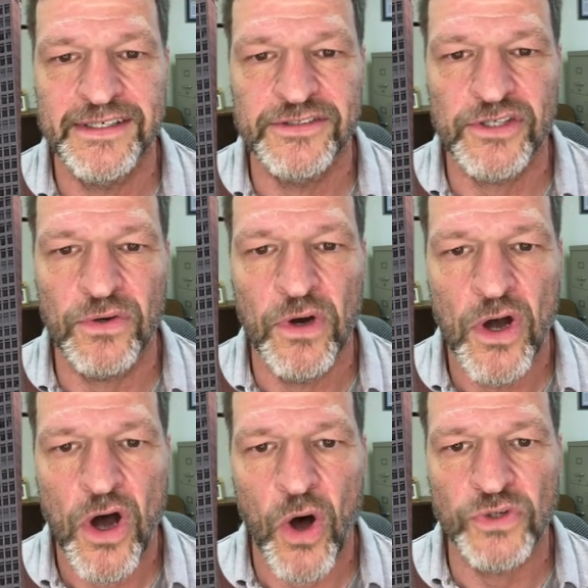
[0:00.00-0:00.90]
So
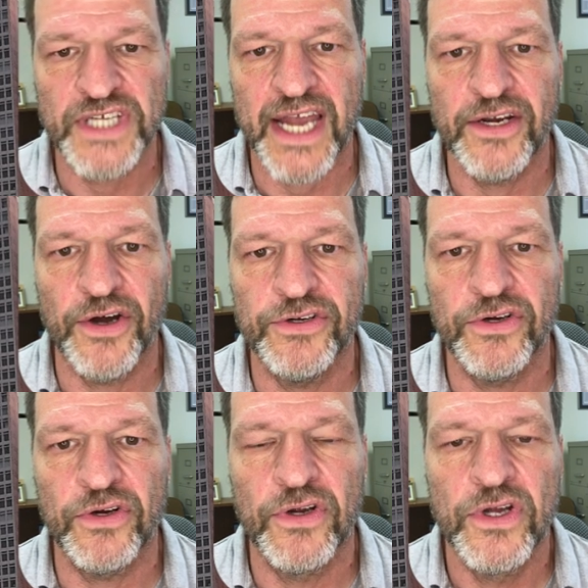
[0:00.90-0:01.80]
hold tight on
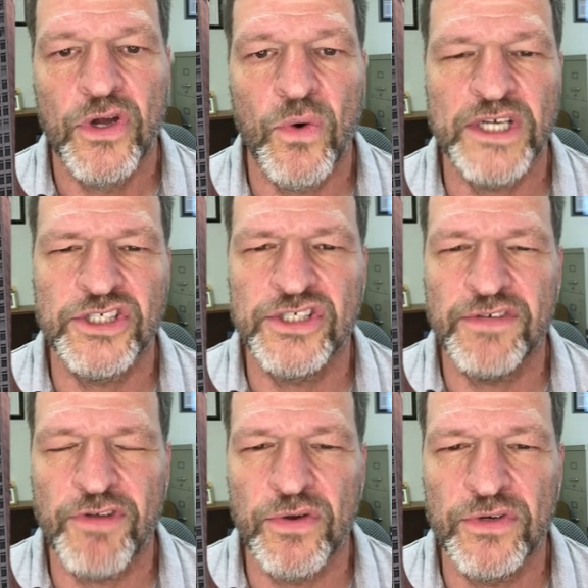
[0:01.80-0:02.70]
your questions
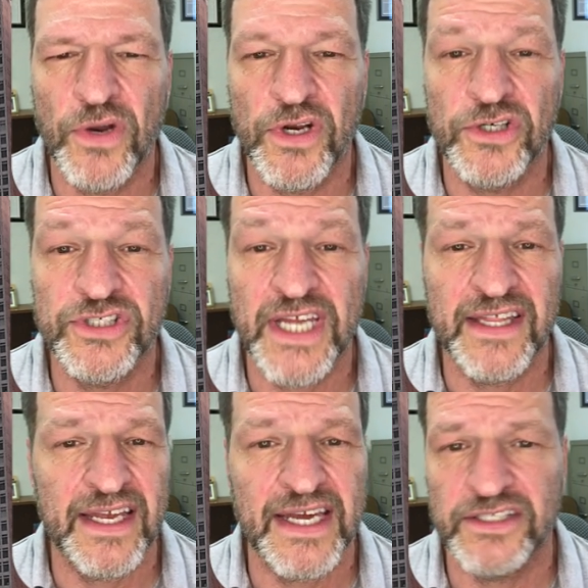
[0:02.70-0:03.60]
if you don't understand
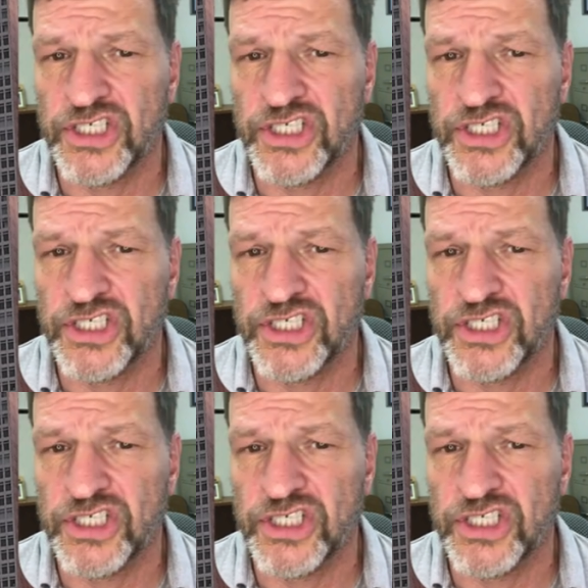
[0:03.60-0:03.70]
that yet.